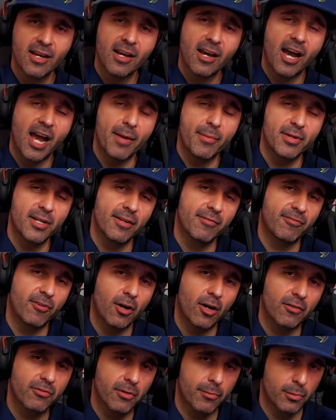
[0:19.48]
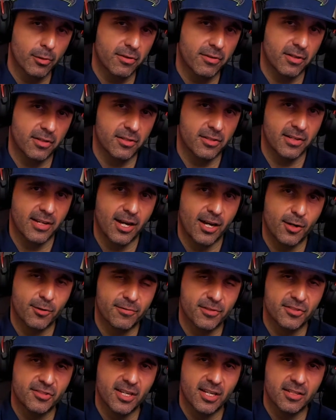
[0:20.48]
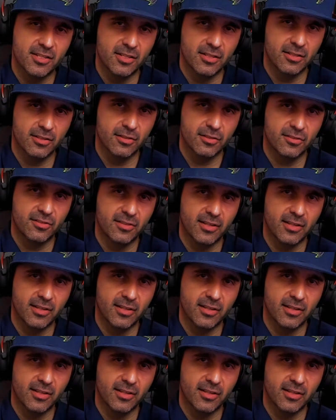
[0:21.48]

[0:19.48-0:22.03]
I've been involved with Blue Thunder now for 10 years